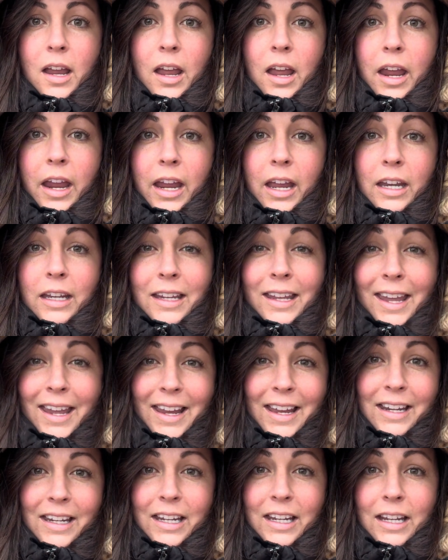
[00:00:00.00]
and
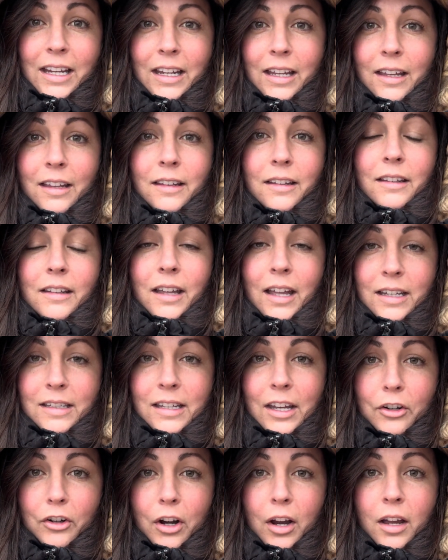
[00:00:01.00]
canning,
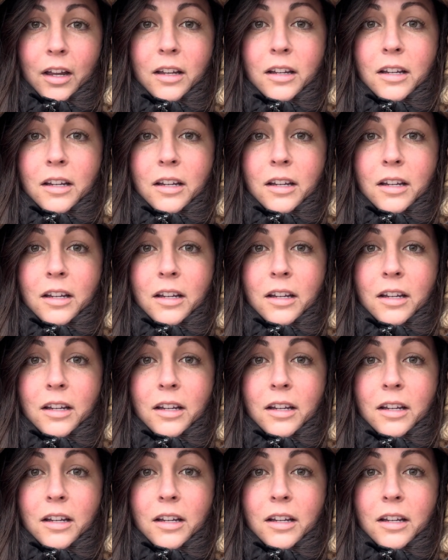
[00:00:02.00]
etc.